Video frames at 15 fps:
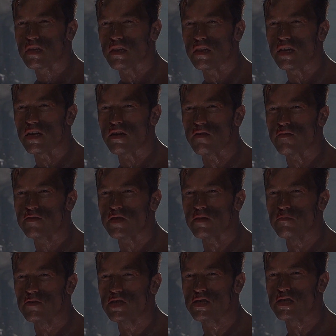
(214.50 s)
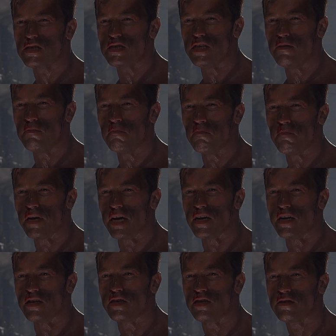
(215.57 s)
Let off some steam, Bennett.